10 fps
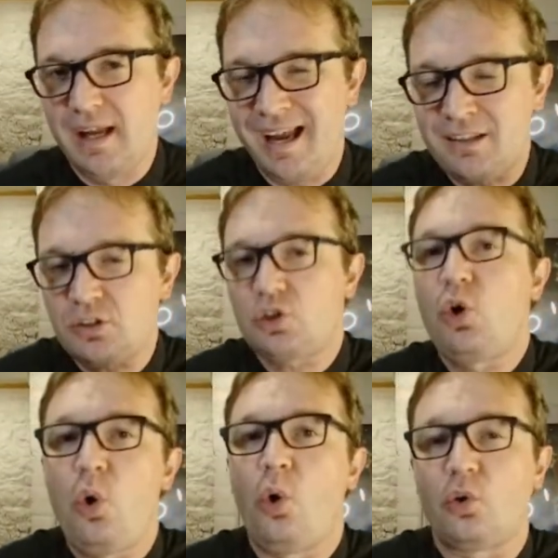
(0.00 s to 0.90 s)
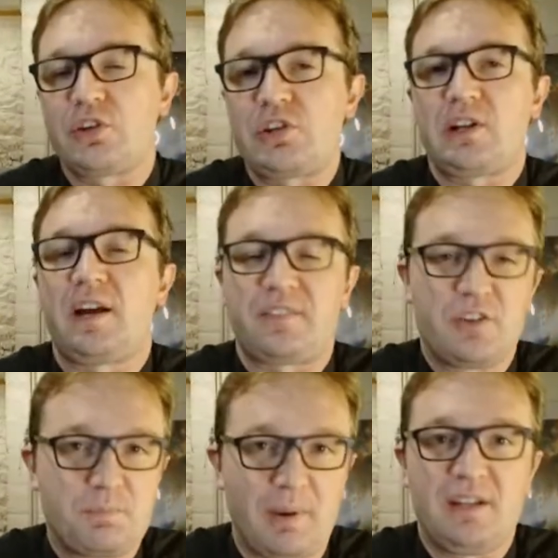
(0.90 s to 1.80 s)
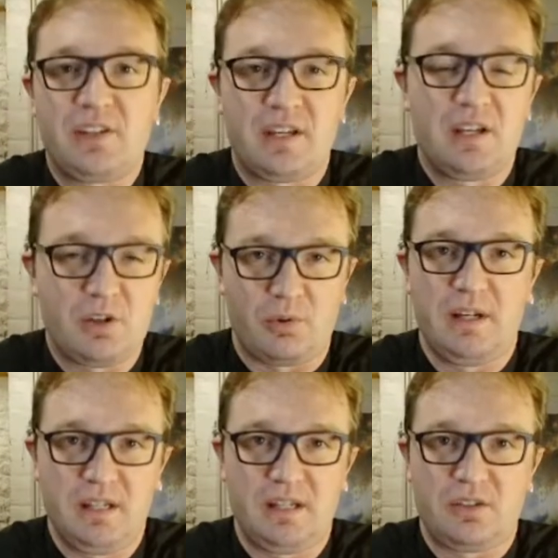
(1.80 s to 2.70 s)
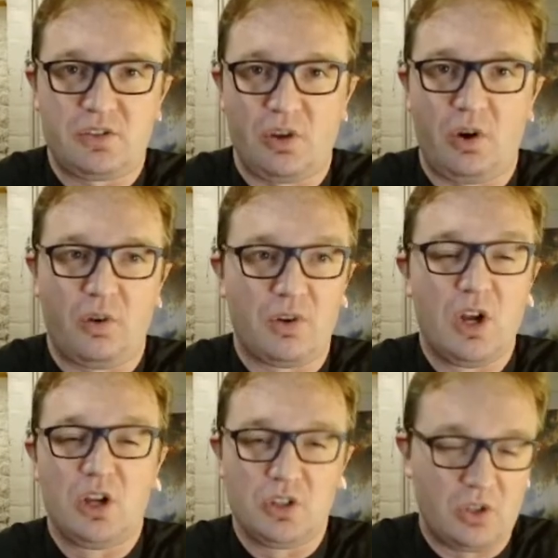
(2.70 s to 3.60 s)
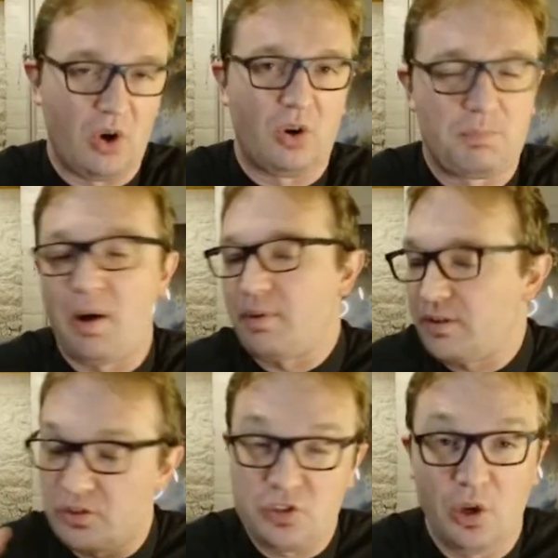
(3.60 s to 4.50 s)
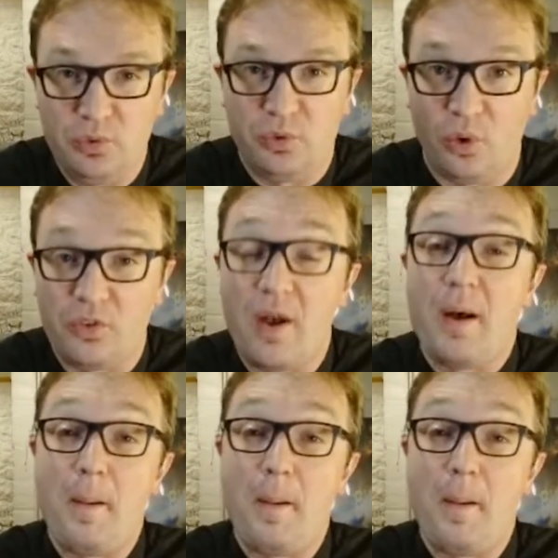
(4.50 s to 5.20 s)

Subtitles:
At the core, they still have those basic ingredients of God and so forth.